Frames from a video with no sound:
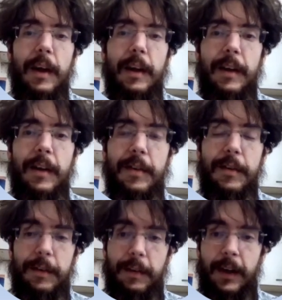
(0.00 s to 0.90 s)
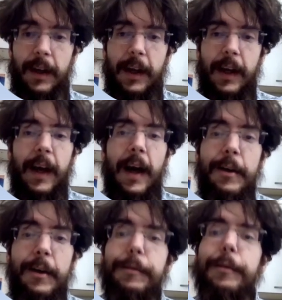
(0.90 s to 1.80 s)
This is a kind
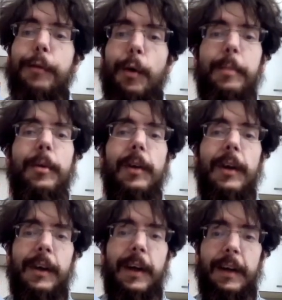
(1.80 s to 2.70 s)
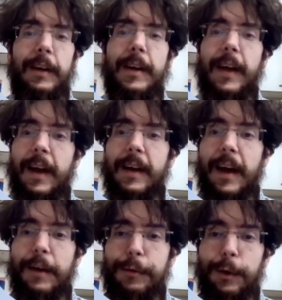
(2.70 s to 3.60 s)
of a formula, and it can
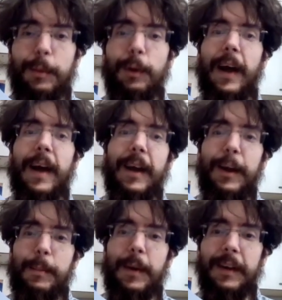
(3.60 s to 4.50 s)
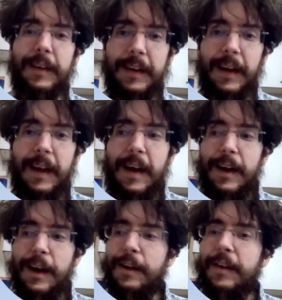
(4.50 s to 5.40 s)
get formulaic, but
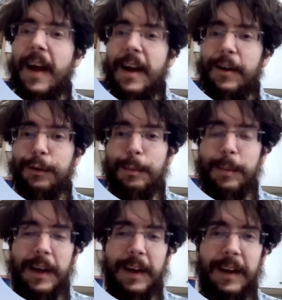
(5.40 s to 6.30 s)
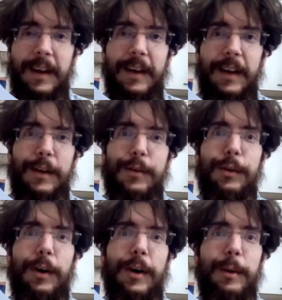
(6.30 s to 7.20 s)
it can also be the
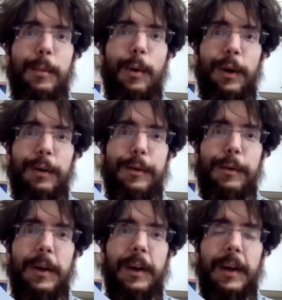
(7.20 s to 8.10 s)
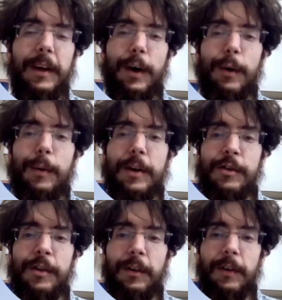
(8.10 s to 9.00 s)
starting point for really
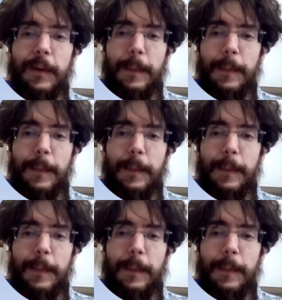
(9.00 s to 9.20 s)
original